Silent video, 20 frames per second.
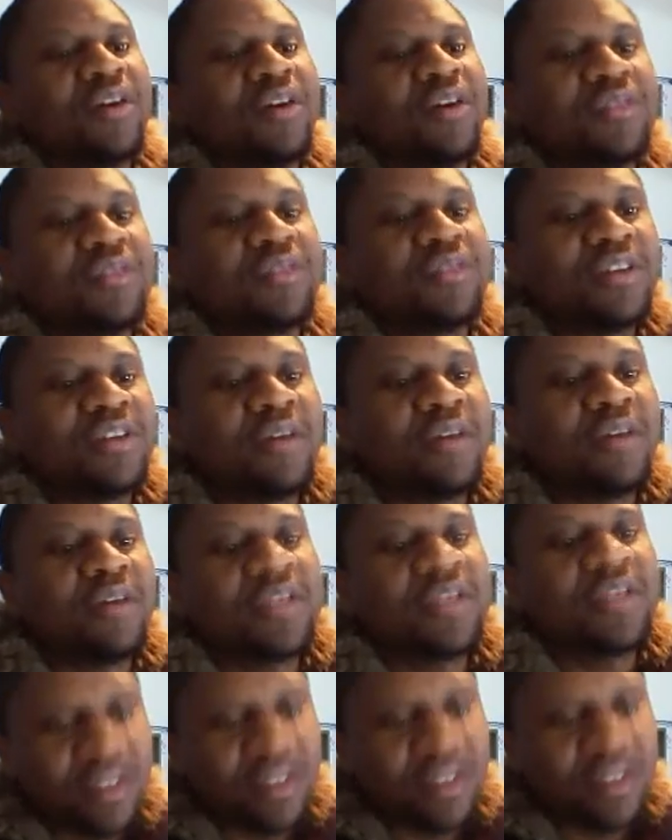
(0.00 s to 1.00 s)
see what I
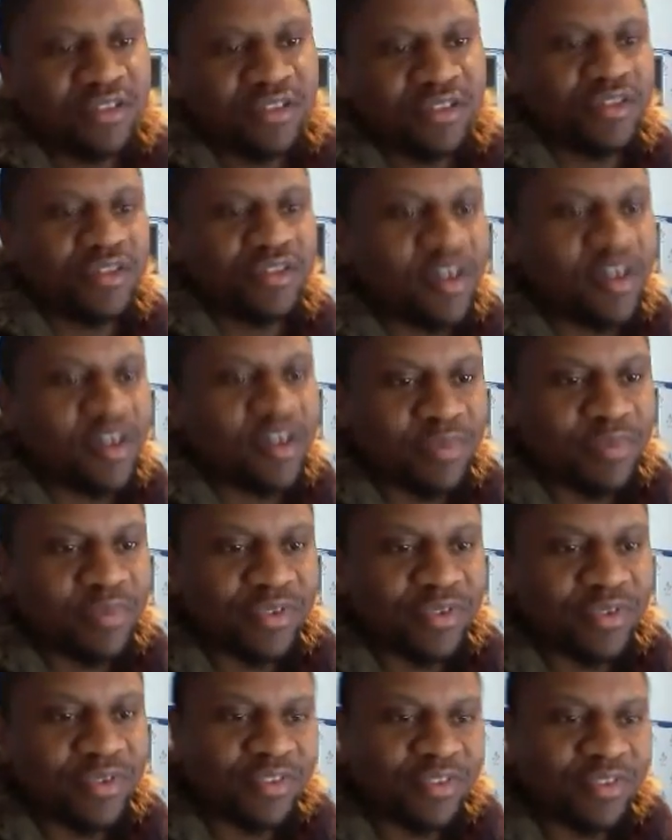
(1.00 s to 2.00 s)
can do to help you.
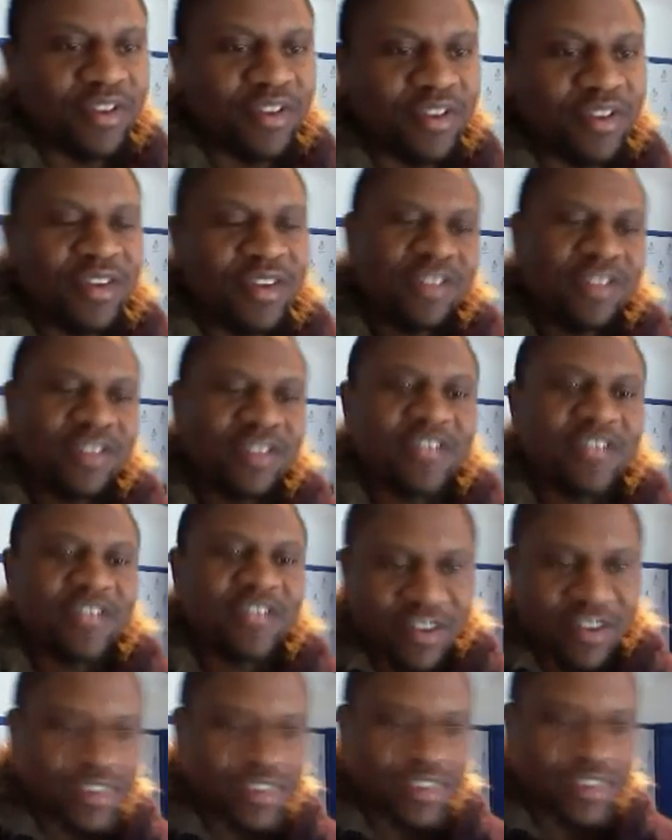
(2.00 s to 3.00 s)
Sharing
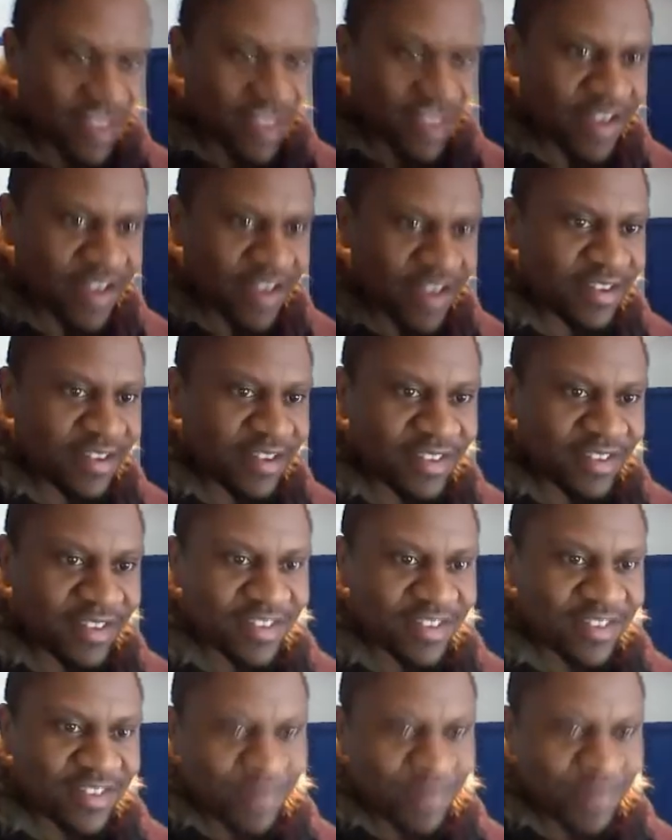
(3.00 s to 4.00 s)
is caring.
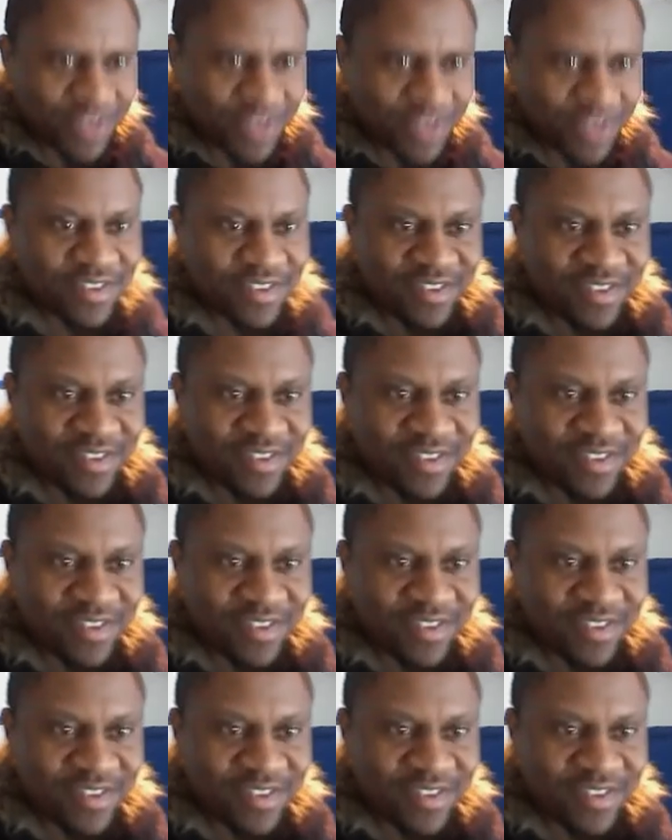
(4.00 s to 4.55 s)
Peace.